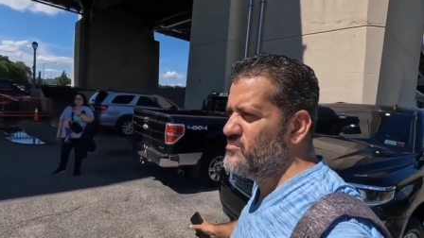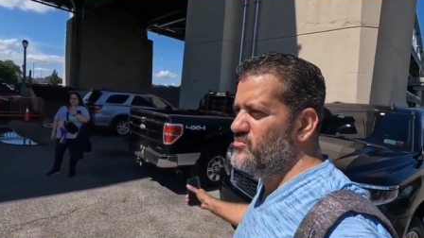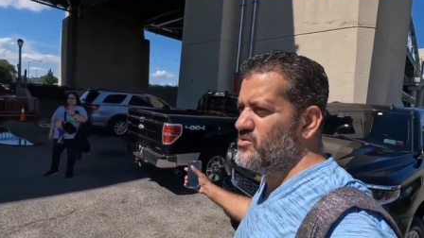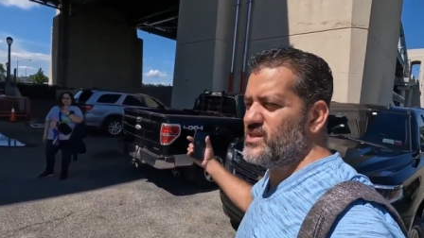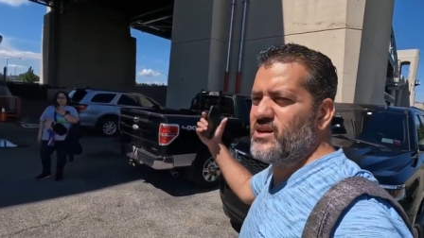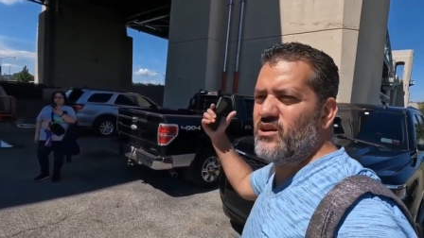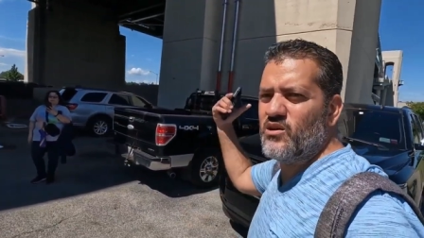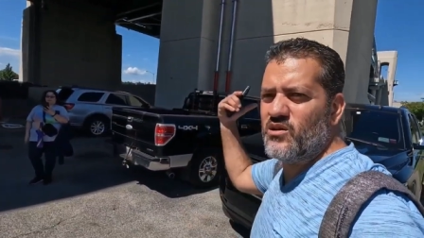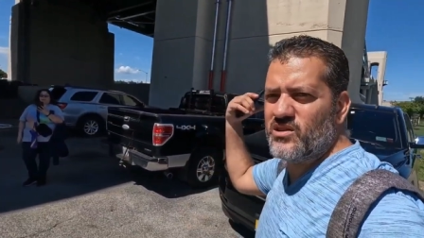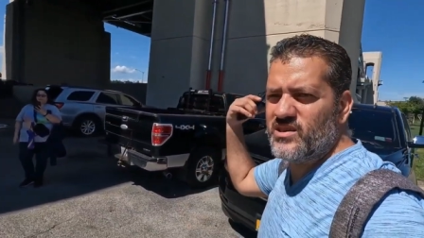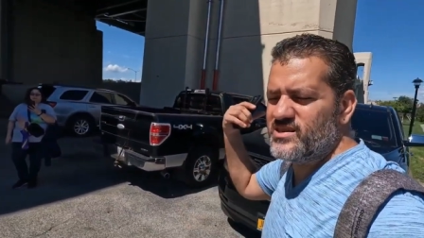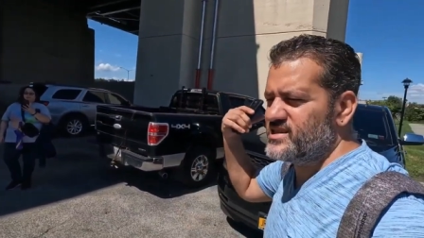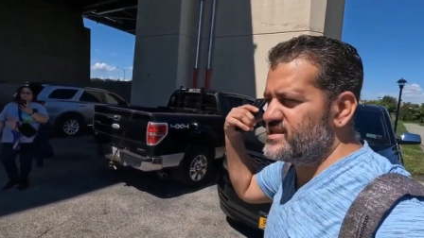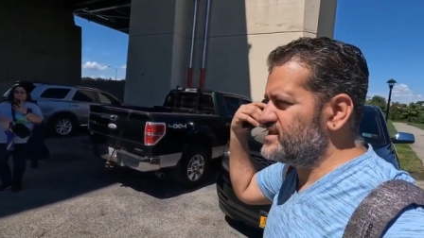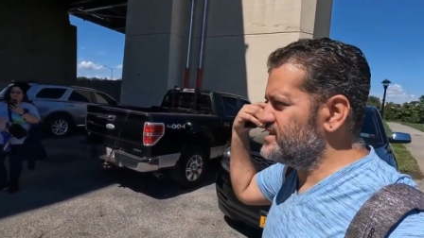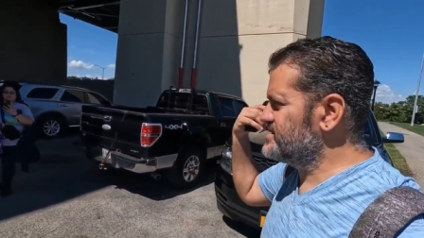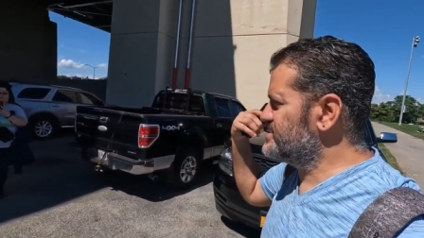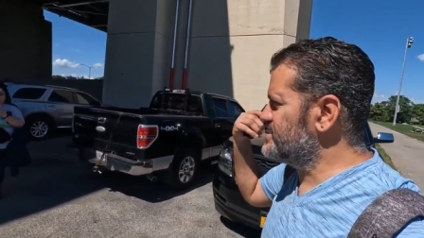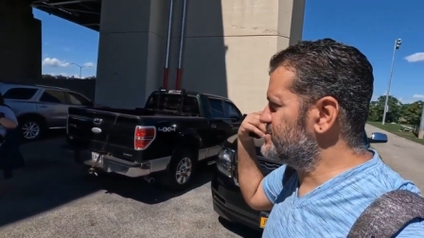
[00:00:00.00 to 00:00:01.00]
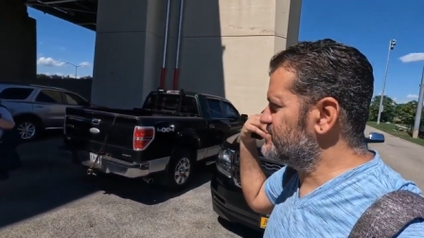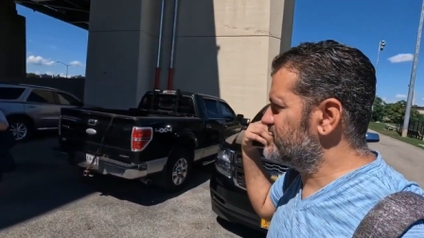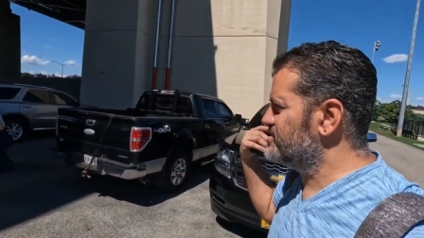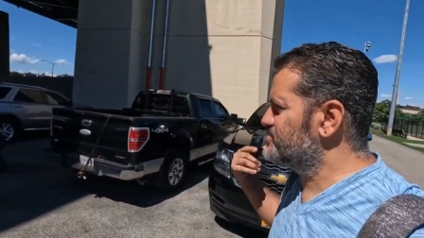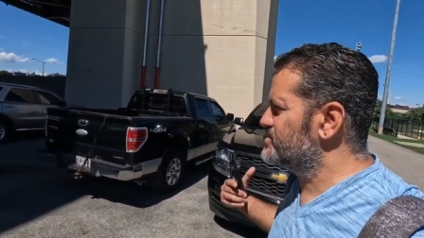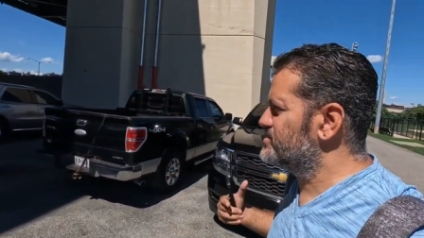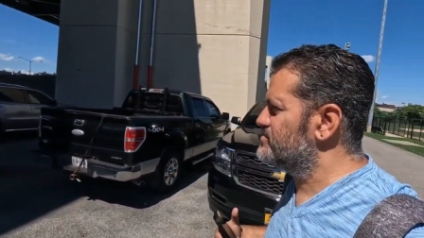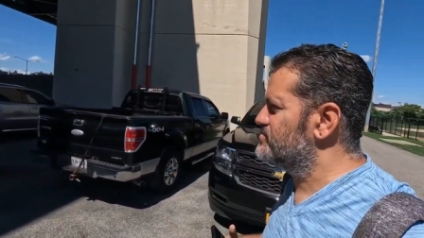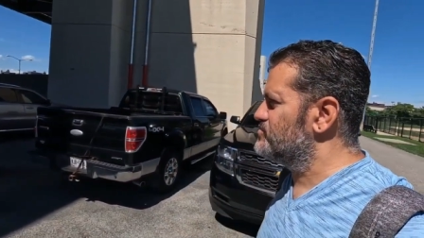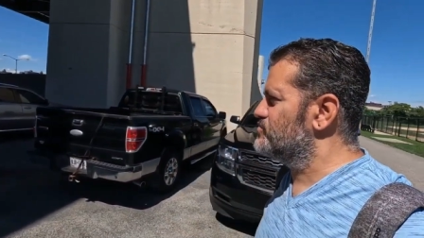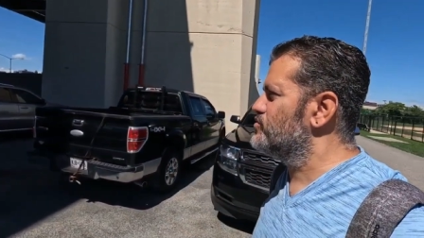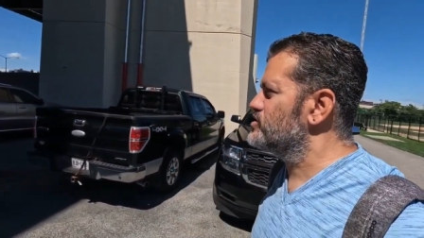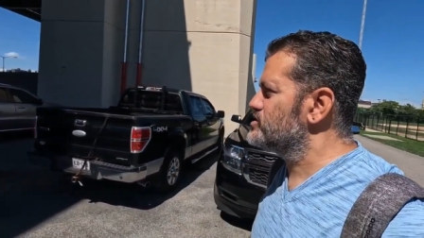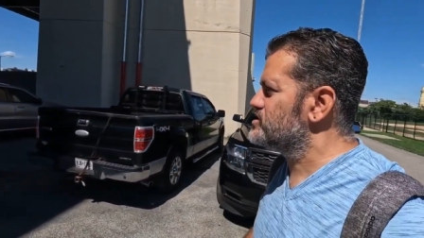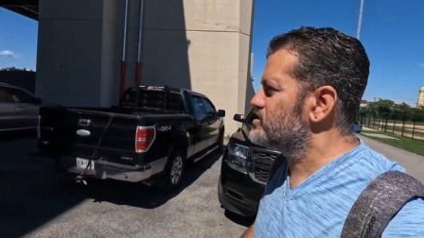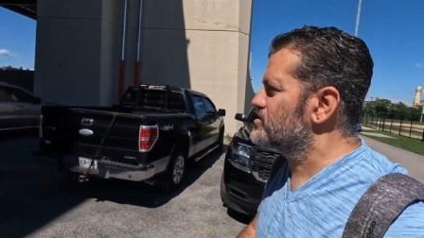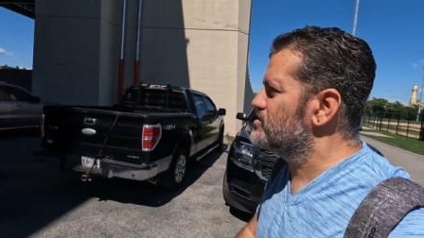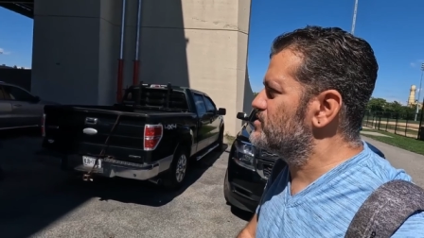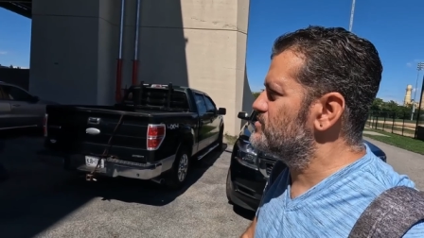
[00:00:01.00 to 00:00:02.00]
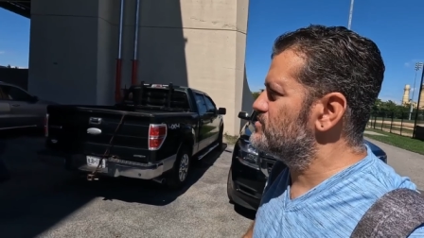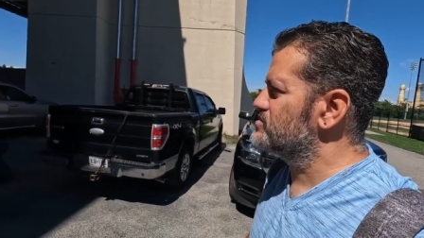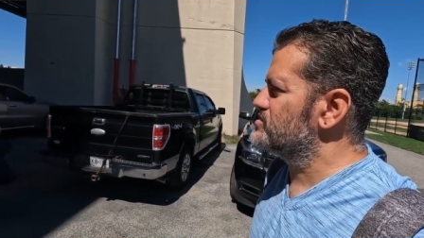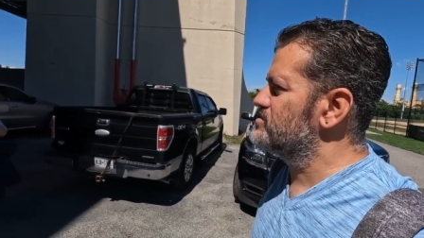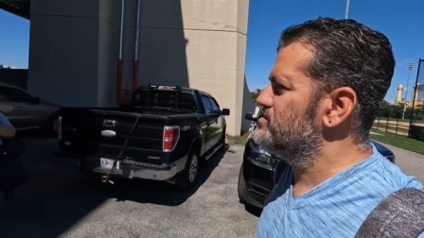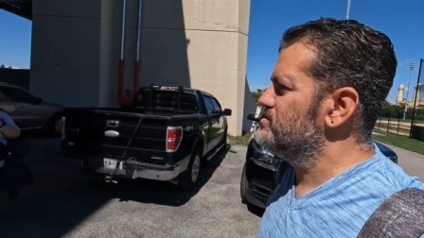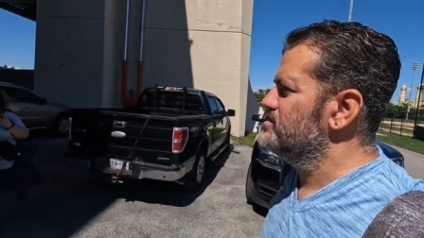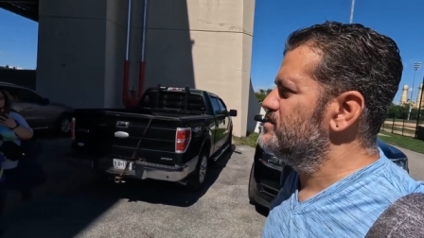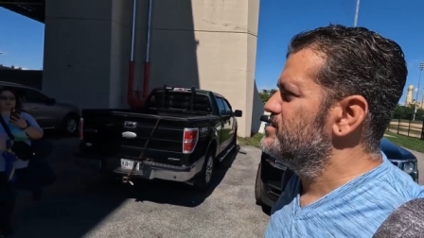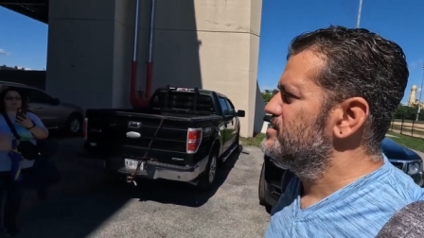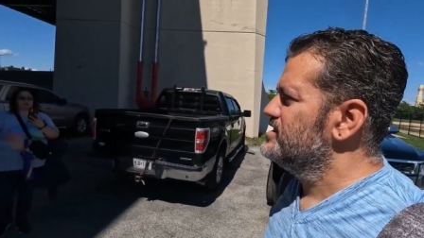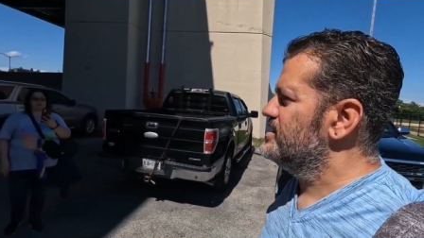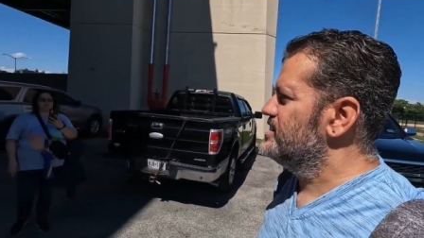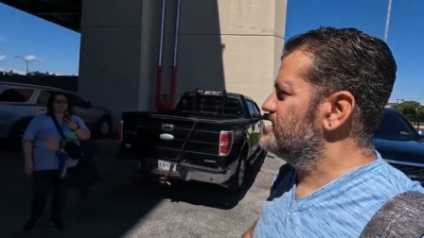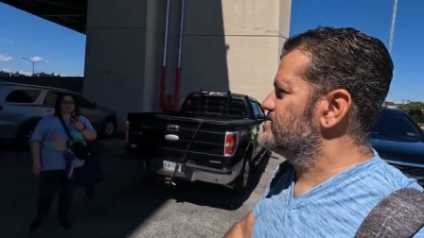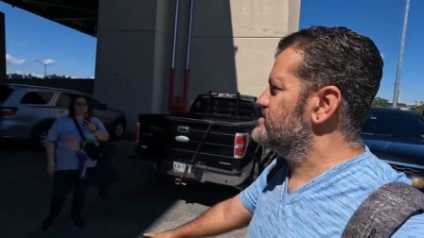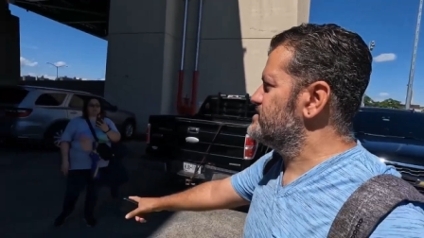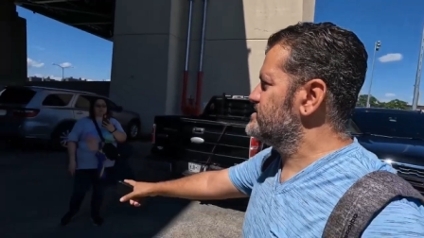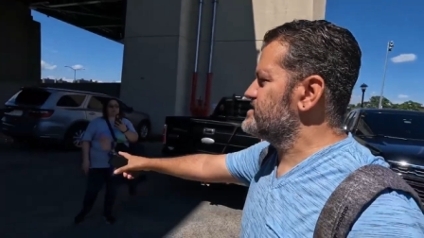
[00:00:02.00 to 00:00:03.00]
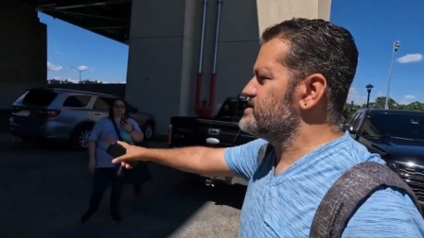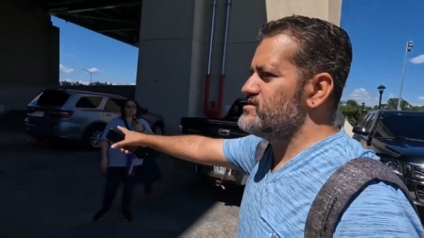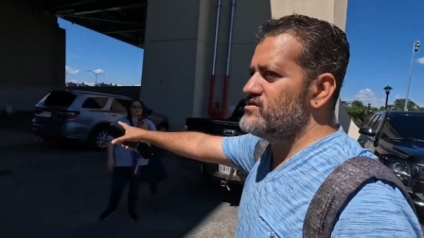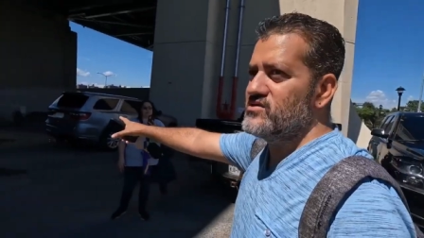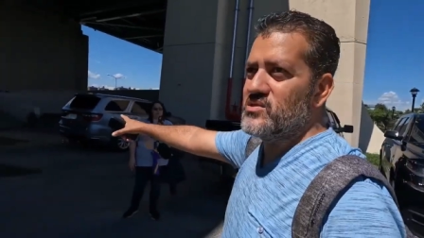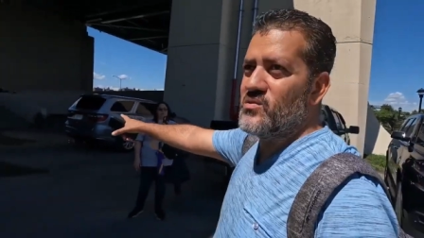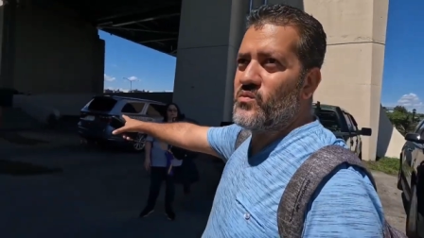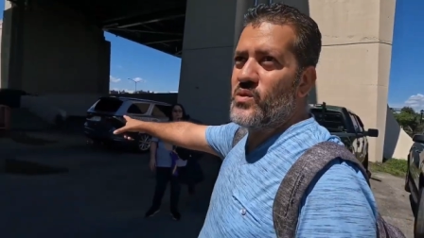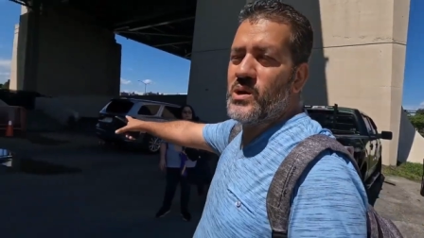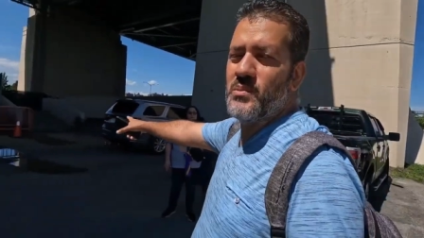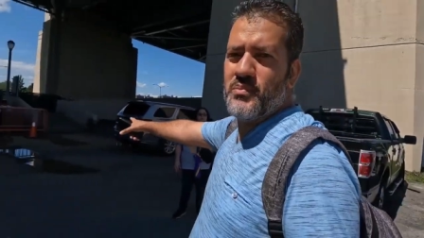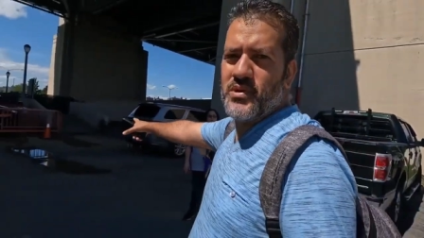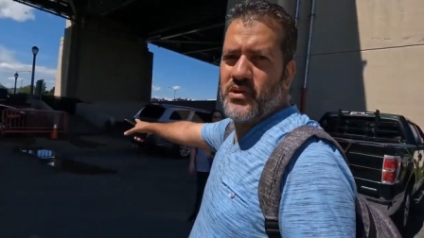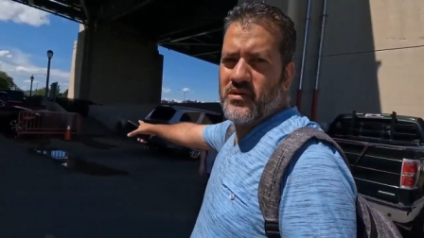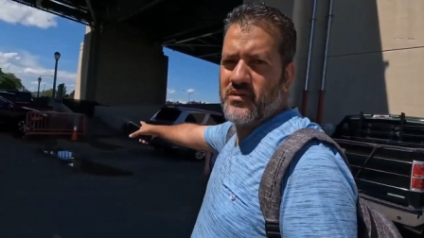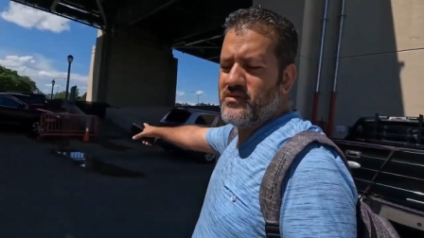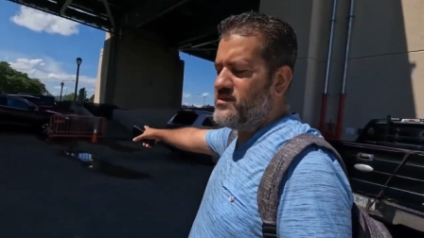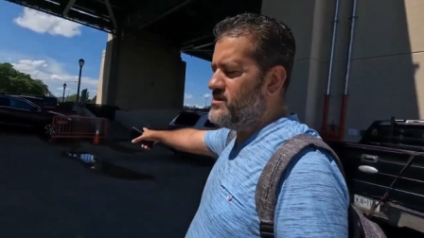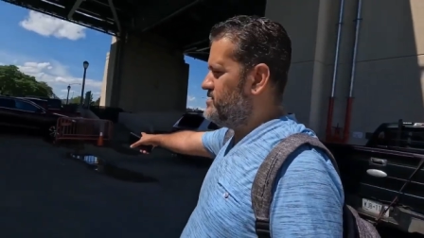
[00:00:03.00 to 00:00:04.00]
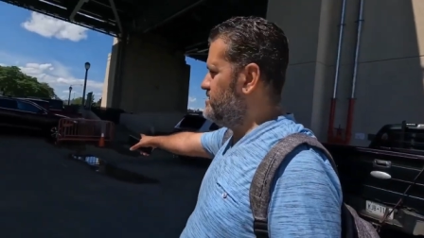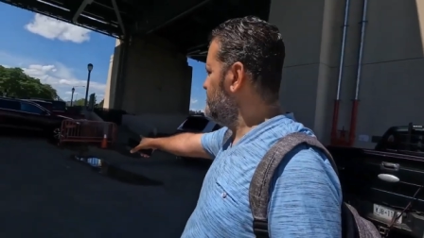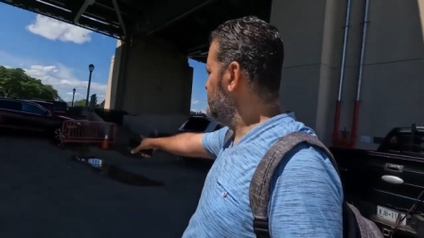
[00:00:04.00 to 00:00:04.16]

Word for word: But that all the section up there was closed. And you see another ramp here.